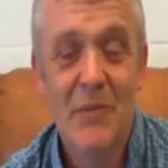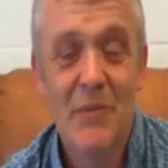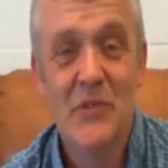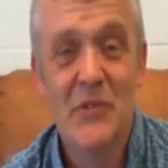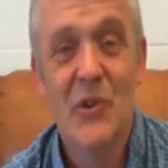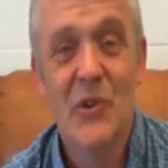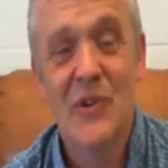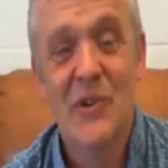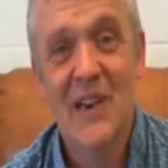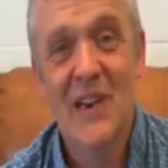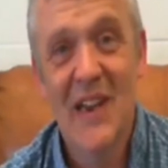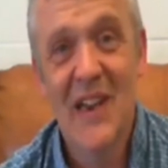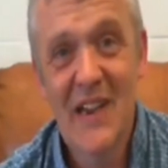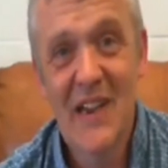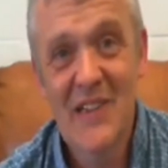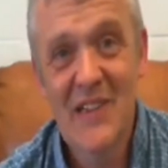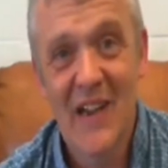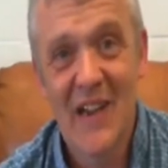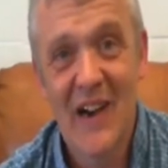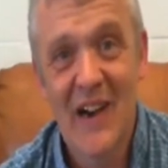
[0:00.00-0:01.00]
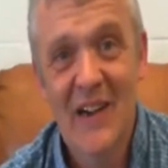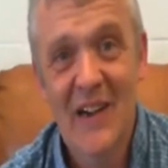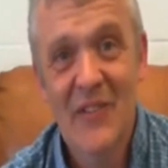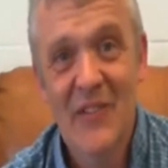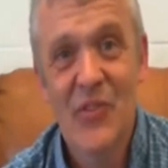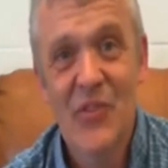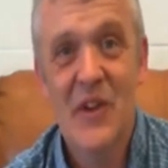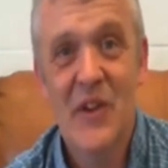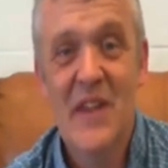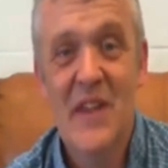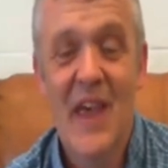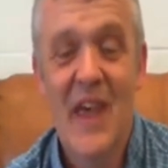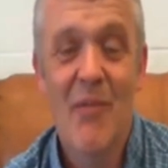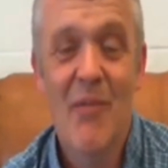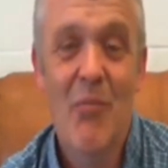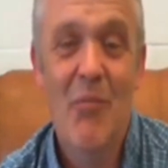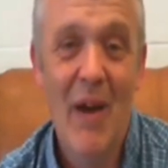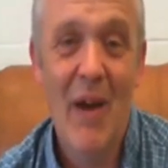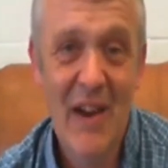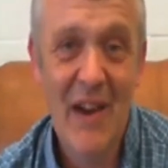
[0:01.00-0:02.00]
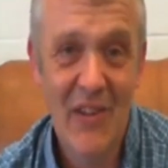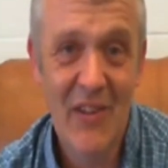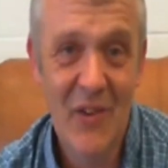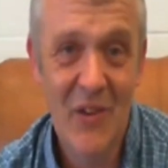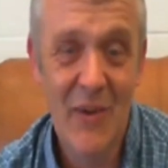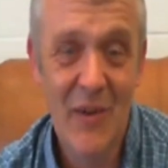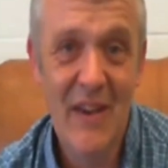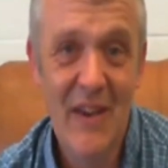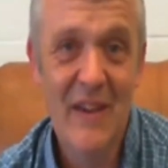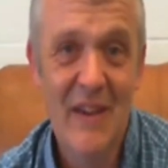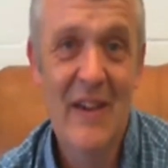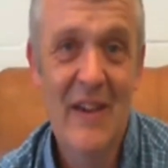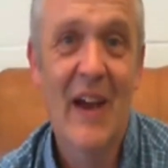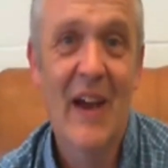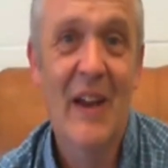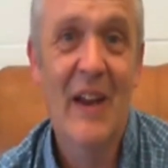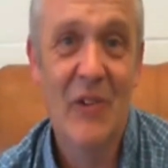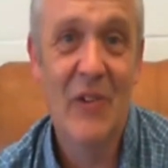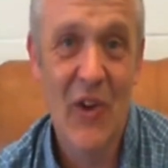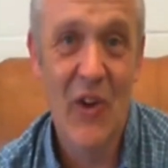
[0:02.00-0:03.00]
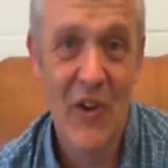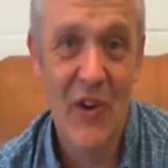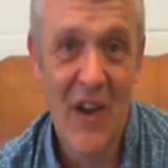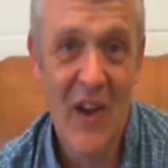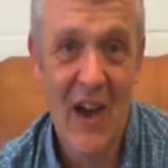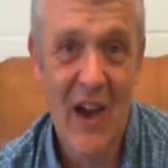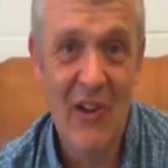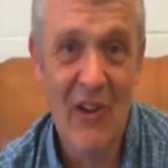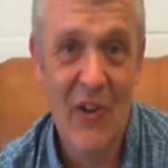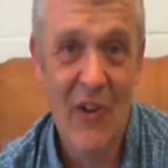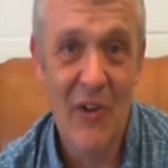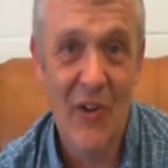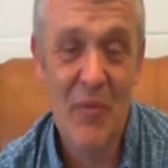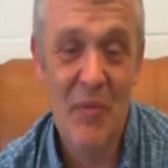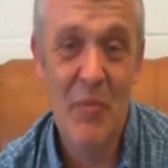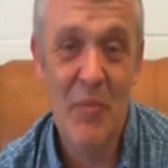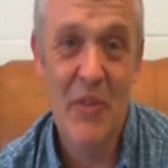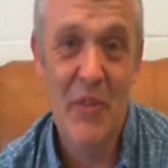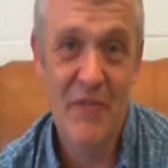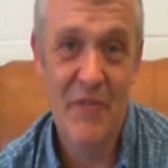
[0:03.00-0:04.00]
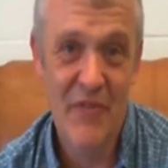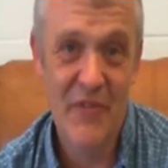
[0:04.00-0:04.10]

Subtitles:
It was only later that he came back to it and got nylon, but the